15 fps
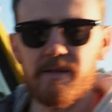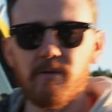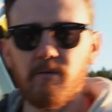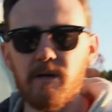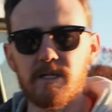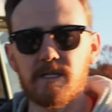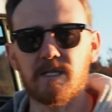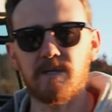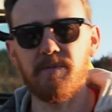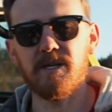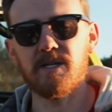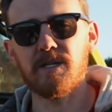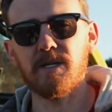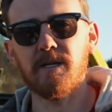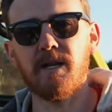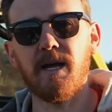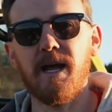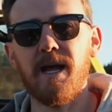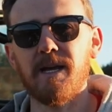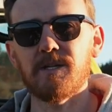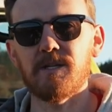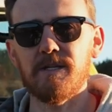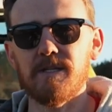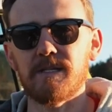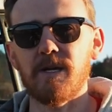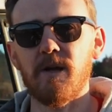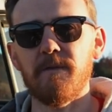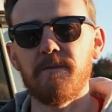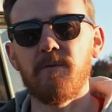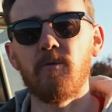the rear suspension, I actually
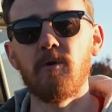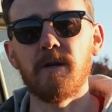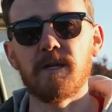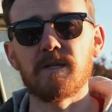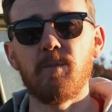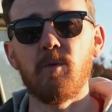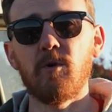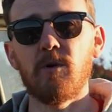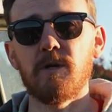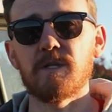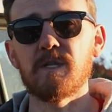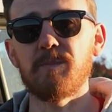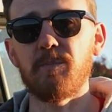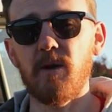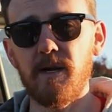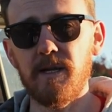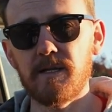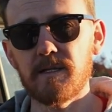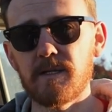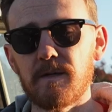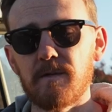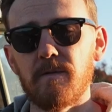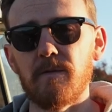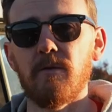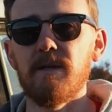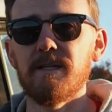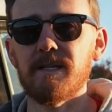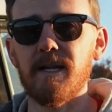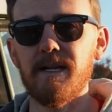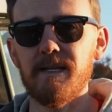installed Ford Explorer springs. The
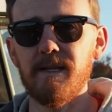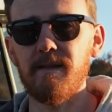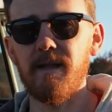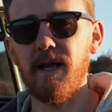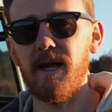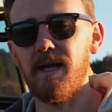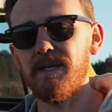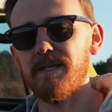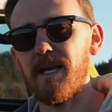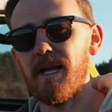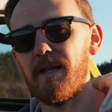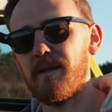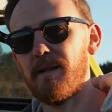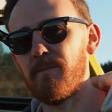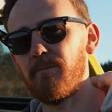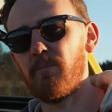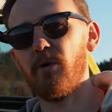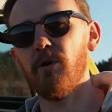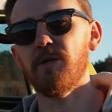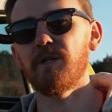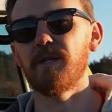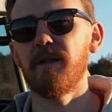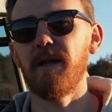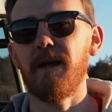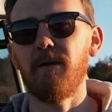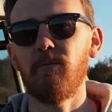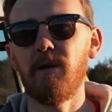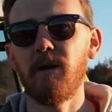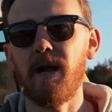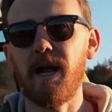reason I did that is that then pushed that
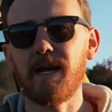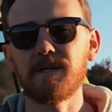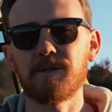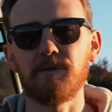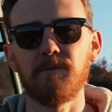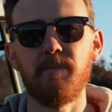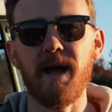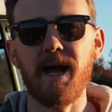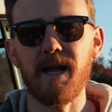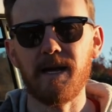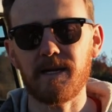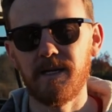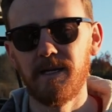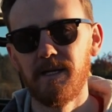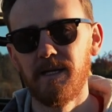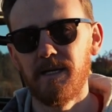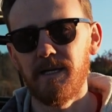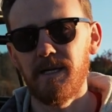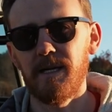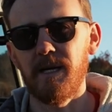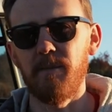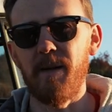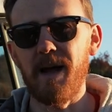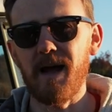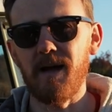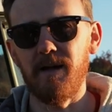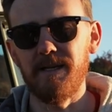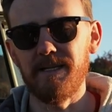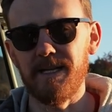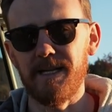rear axle back
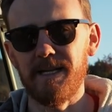about 1.5